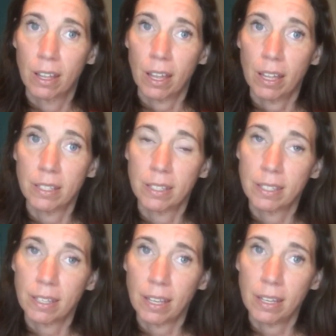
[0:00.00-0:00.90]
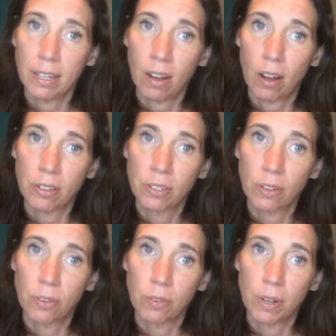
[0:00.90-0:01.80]
And
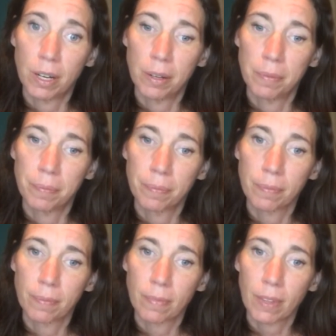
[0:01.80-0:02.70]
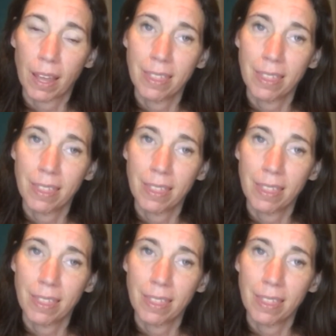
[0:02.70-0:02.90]
also, I